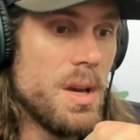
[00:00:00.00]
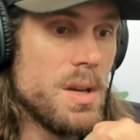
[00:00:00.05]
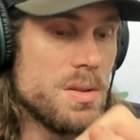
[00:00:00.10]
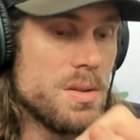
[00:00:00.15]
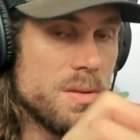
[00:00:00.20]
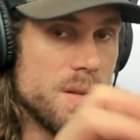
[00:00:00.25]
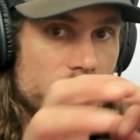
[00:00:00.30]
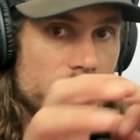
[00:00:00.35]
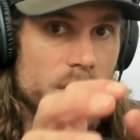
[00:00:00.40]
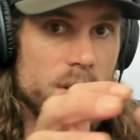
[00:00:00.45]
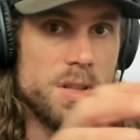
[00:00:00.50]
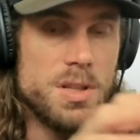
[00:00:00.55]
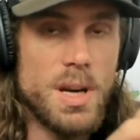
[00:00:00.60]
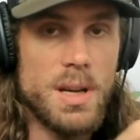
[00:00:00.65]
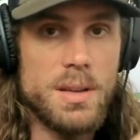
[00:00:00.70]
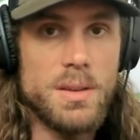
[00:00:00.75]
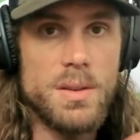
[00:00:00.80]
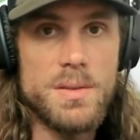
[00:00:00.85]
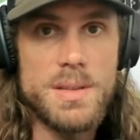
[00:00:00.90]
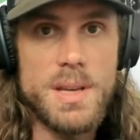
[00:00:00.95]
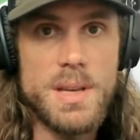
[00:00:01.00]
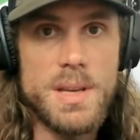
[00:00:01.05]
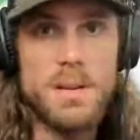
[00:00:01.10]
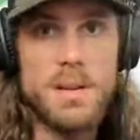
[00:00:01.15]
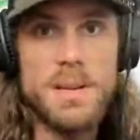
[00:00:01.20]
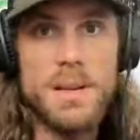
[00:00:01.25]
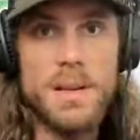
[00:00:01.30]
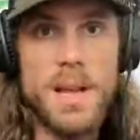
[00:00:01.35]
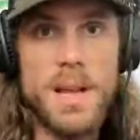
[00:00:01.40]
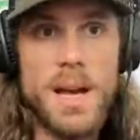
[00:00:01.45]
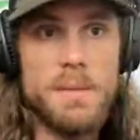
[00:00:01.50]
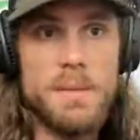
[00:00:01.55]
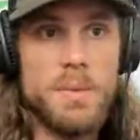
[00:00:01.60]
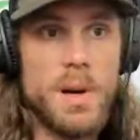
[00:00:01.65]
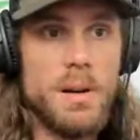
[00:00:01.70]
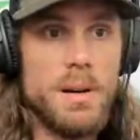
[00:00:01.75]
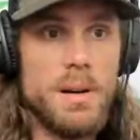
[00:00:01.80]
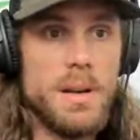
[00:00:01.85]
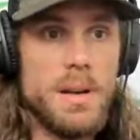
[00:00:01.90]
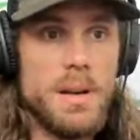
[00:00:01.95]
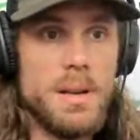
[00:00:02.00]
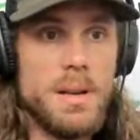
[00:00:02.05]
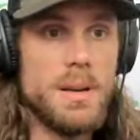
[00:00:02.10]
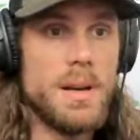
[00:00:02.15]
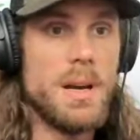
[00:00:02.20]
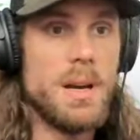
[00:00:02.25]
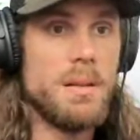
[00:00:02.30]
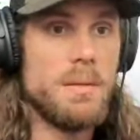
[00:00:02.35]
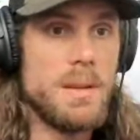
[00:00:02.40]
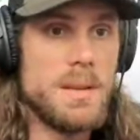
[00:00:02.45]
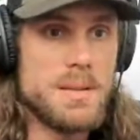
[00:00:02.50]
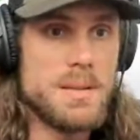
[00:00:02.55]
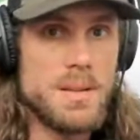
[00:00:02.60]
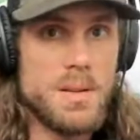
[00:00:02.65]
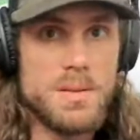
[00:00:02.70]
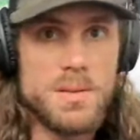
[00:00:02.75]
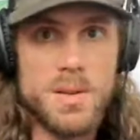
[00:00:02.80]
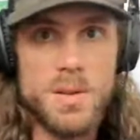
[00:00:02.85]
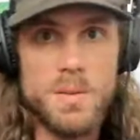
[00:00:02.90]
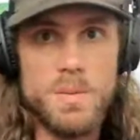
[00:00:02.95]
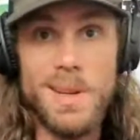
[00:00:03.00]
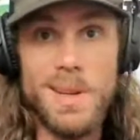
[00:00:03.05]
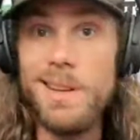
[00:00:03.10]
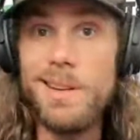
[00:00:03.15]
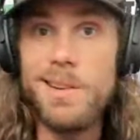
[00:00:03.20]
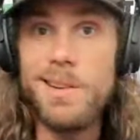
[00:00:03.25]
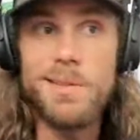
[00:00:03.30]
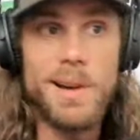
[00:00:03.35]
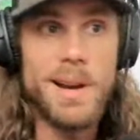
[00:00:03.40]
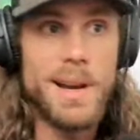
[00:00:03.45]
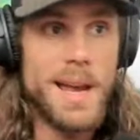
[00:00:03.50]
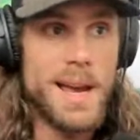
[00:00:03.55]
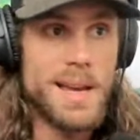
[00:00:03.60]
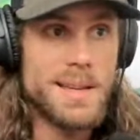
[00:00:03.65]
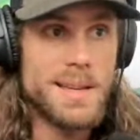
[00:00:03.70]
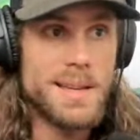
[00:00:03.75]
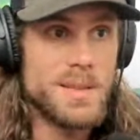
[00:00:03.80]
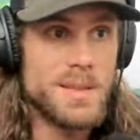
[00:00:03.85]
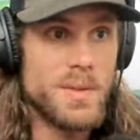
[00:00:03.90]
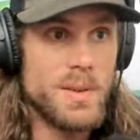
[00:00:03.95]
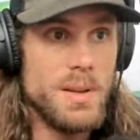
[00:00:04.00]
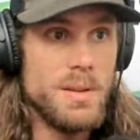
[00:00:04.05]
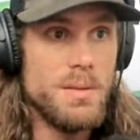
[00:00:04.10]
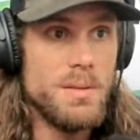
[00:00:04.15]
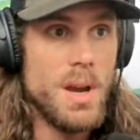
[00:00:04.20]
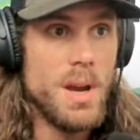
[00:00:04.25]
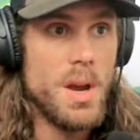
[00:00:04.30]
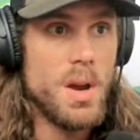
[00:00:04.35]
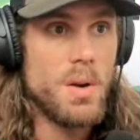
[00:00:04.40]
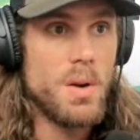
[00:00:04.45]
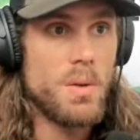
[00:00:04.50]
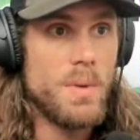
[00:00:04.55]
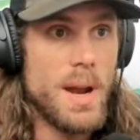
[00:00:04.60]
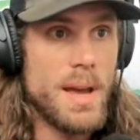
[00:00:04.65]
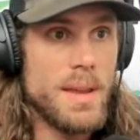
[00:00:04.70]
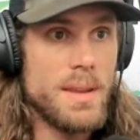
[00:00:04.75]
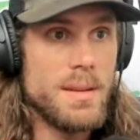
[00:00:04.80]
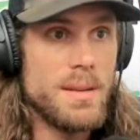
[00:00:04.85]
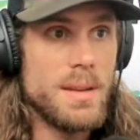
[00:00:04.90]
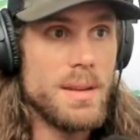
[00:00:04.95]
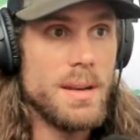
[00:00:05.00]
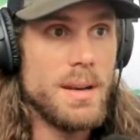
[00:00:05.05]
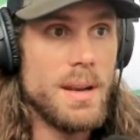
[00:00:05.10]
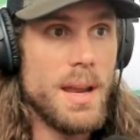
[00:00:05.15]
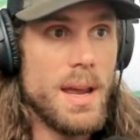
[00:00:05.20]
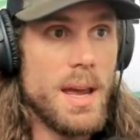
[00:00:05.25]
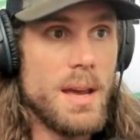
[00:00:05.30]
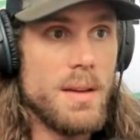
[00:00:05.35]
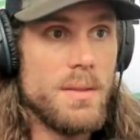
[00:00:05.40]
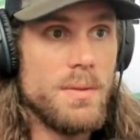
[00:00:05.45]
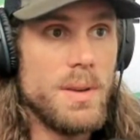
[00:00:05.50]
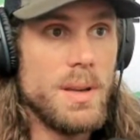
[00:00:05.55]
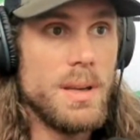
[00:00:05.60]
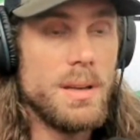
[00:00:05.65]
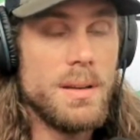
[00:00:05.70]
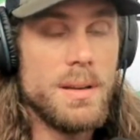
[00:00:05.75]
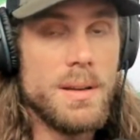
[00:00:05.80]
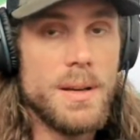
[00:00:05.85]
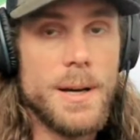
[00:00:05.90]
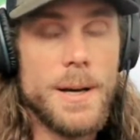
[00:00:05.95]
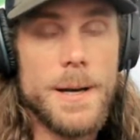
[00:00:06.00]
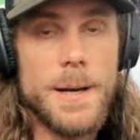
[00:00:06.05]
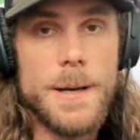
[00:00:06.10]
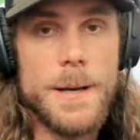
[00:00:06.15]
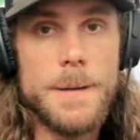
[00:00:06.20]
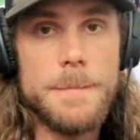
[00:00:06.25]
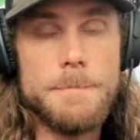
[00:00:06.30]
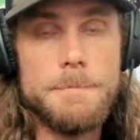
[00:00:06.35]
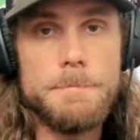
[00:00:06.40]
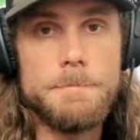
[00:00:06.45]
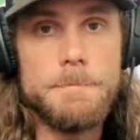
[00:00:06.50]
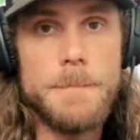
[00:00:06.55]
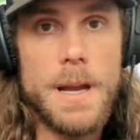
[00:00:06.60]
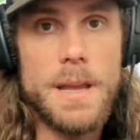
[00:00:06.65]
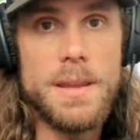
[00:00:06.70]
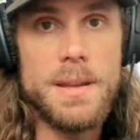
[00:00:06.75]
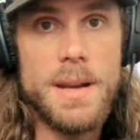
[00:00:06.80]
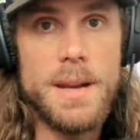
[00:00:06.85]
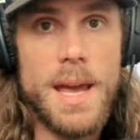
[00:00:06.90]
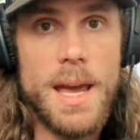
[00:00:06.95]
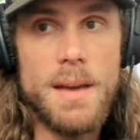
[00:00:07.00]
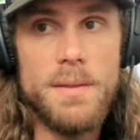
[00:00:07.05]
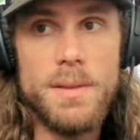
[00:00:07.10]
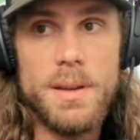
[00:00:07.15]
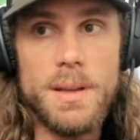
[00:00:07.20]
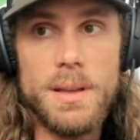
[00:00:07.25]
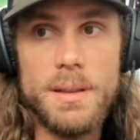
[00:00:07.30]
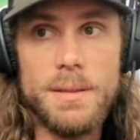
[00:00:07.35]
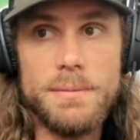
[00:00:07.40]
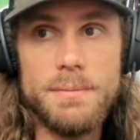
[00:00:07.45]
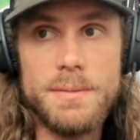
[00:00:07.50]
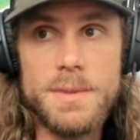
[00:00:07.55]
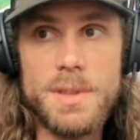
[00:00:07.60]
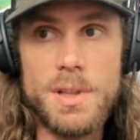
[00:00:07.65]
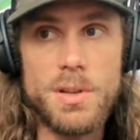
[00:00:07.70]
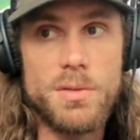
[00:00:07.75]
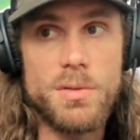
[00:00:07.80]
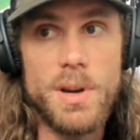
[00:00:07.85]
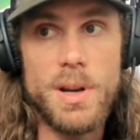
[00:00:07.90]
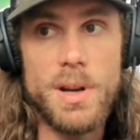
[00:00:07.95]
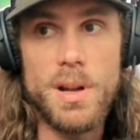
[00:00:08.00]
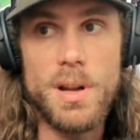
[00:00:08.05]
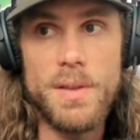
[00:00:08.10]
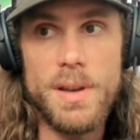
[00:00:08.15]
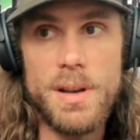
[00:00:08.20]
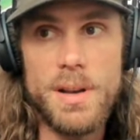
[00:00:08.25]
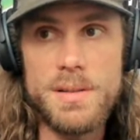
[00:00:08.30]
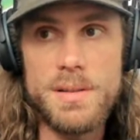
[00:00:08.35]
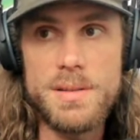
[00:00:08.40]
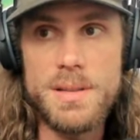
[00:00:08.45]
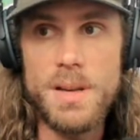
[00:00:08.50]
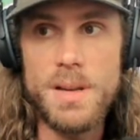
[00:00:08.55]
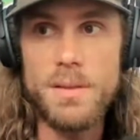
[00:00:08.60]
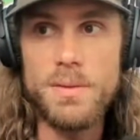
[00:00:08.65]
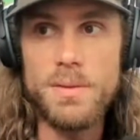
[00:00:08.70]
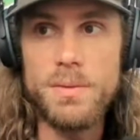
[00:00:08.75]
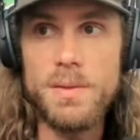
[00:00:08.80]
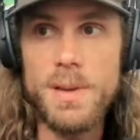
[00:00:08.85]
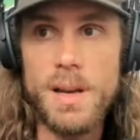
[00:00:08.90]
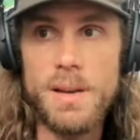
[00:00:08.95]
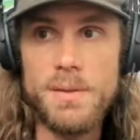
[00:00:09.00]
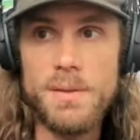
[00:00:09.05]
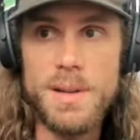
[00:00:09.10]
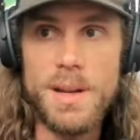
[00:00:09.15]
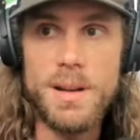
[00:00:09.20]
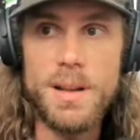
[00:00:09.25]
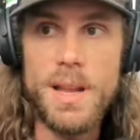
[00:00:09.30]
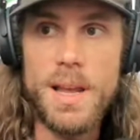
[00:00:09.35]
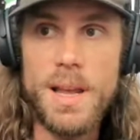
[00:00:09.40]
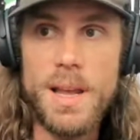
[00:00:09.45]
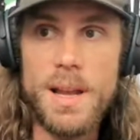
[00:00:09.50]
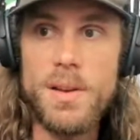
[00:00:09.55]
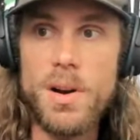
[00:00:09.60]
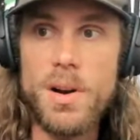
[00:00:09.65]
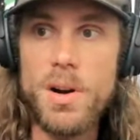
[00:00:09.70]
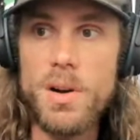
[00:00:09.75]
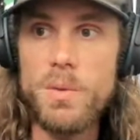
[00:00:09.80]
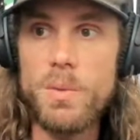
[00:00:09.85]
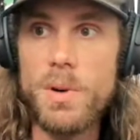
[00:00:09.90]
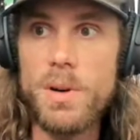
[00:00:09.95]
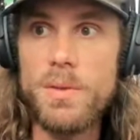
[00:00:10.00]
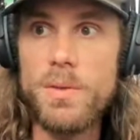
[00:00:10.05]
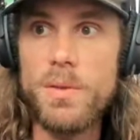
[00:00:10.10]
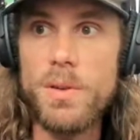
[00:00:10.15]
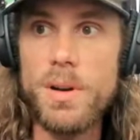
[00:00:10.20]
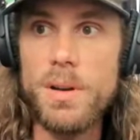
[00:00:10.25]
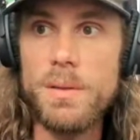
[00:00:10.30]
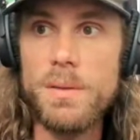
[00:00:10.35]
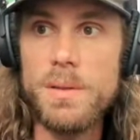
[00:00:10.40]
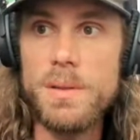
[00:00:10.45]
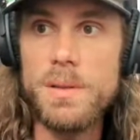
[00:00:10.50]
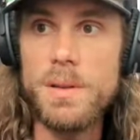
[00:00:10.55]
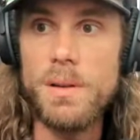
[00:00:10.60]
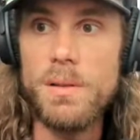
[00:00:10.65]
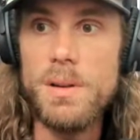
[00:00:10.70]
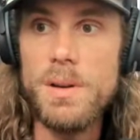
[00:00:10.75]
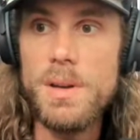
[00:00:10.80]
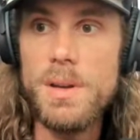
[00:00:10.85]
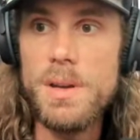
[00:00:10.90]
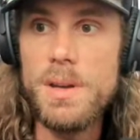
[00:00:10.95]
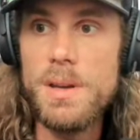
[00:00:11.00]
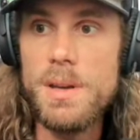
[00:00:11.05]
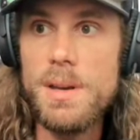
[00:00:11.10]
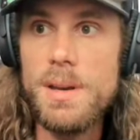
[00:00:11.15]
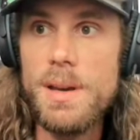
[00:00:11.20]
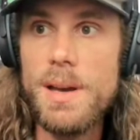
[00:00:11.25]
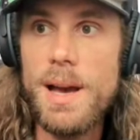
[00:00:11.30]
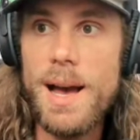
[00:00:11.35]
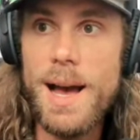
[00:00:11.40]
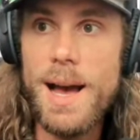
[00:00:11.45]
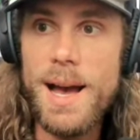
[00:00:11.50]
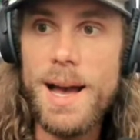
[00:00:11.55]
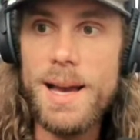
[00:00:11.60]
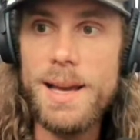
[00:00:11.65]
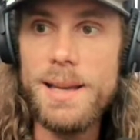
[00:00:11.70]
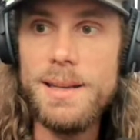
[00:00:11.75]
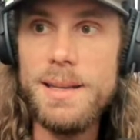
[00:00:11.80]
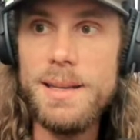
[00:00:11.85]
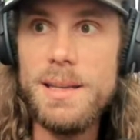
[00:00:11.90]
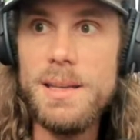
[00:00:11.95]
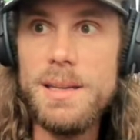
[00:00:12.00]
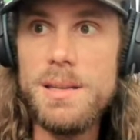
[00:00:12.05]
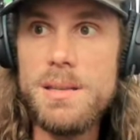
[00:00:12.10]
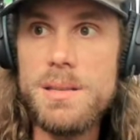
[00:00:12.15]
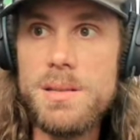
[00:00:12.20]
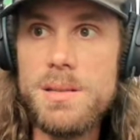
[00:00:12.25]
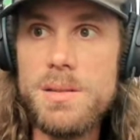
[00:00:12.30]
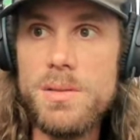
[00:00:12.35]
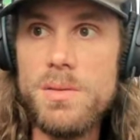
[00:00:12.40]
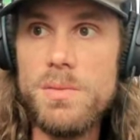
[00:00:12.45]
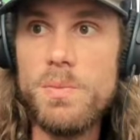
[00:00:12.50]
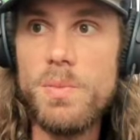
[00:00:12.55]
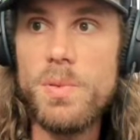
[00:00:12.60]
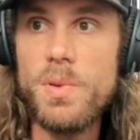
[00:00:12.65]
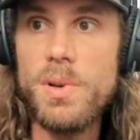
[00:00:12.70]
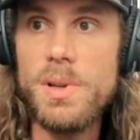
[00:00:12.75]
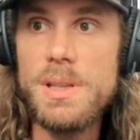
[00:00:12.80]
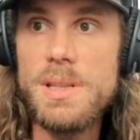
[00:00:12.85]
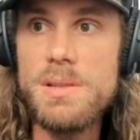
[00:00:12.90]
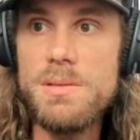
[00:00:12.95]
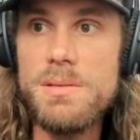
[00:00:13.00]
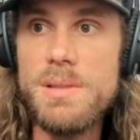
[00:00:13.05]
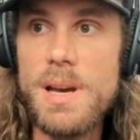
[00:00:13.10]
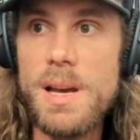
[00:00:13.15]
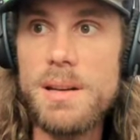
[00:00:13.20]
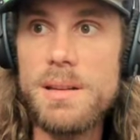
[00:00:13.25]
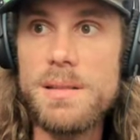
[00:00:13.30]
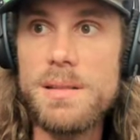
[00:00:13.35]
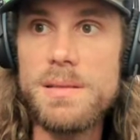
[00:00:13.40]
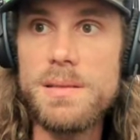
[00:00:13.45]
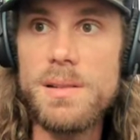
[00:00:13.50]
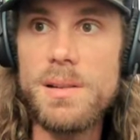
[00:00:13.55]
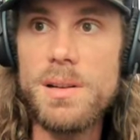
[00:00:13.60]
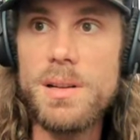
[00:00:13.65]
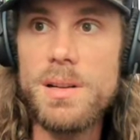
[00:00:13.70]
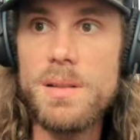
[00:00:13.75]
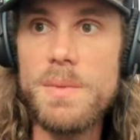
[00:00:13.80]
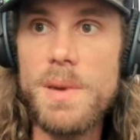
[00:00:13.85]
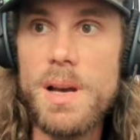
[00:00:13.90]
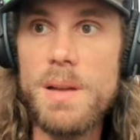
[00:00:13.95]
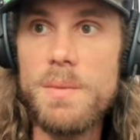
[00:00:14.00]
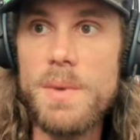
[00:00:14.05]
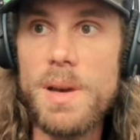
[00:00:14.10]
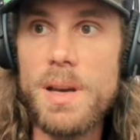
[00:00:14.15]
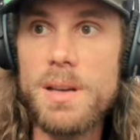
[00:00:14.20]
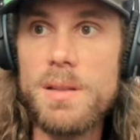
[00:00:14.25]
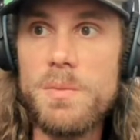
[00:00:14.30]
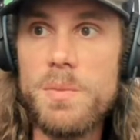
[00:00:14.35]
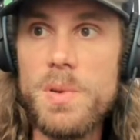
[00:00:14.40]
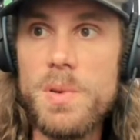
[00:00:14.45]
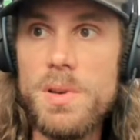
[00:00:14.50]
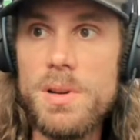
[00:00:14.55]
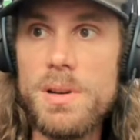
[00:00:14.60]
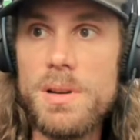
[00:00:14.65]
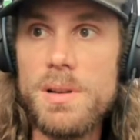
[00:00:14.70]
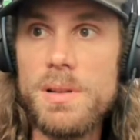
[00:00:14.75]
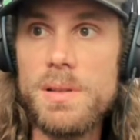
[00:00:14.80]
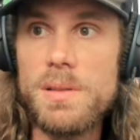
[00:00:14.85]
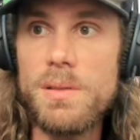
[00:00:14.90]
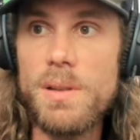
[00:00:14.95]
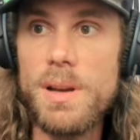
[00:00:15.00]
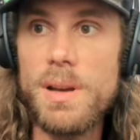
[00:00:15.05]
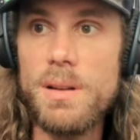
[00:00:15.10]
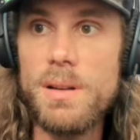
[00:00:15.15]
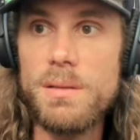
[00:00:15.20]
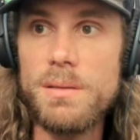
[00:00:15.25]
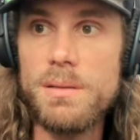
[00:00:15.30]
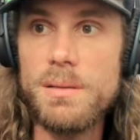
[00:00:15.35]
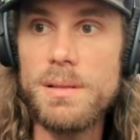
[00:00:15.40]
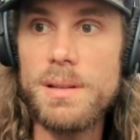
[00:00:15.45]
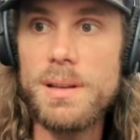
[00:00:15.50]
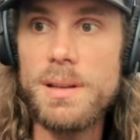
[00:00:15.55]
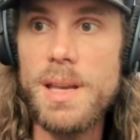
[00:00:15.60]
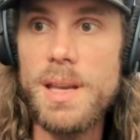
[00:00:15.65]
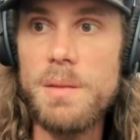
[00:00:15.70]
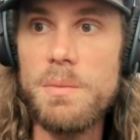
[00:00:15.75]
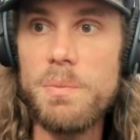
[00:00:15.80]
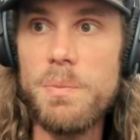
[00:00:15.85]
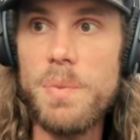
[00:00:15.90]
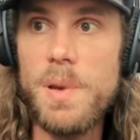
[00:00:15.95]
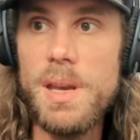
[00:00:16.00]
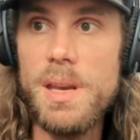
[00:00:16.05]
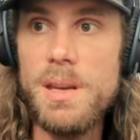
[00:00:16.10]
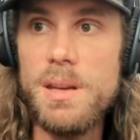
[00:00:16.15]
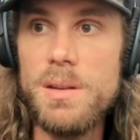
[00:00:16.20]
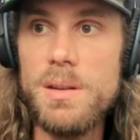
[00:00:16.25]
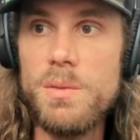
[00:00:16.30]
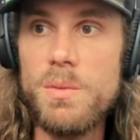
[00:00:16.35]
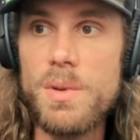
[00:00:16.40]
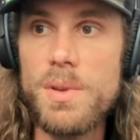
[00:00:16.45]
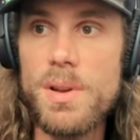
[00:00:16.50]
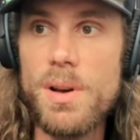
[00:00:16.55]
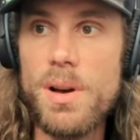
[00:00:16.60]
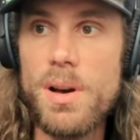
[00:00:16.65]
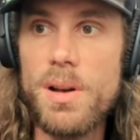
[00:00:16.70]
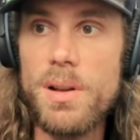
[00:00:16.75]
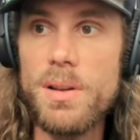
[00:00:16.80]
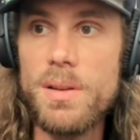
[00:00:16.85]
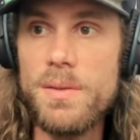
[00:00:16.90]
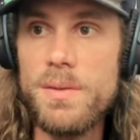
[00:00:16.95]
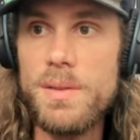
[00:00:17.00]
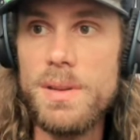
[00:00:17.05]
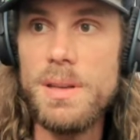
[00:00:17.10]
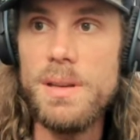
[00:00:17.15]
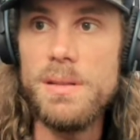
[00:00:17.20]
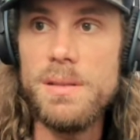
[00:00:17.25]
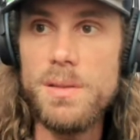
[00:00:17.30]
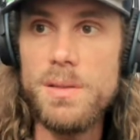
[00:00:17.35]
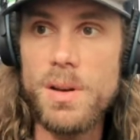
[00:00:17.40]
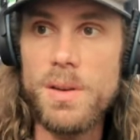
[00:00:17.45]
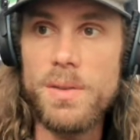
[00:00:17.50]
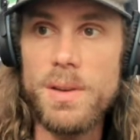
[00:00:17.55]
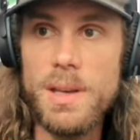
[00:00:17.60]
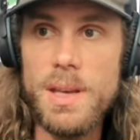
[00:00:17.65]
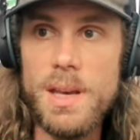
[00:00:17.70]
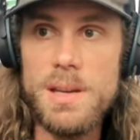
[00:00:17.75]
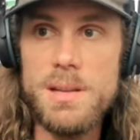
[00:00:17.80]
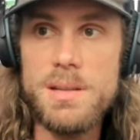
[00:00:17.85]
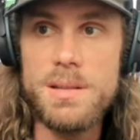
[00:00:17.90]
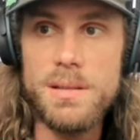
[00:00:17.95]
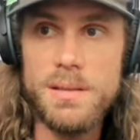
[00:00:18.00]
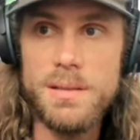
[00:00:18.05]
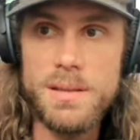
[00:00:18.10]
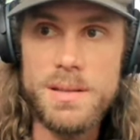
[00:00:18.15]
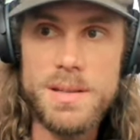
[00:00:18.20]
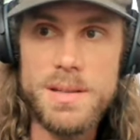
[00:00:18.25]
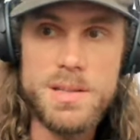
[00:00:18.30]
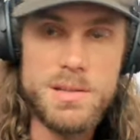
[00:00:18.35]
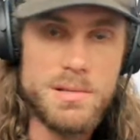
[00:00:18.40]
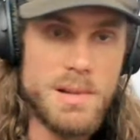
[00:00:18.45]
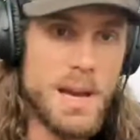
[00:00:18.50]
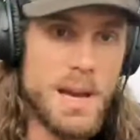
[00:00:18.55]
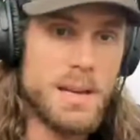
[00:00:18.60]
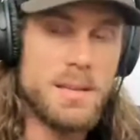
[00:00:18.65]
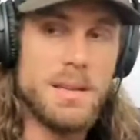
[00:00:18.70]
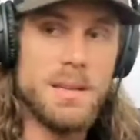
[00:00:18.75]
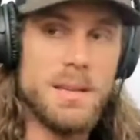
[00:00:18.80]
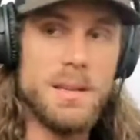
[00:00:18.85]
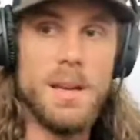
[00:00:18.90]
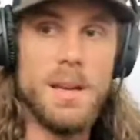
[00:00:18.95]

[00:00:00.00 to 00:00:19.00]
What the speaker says: So definitely check those out in the library because those could be great assets for you rather than having to create all that yourself. We've kind of done a lot of the hard work for you. So I need to put do not disturb on my computer so I don't get pinged with all of these notifications and distracted,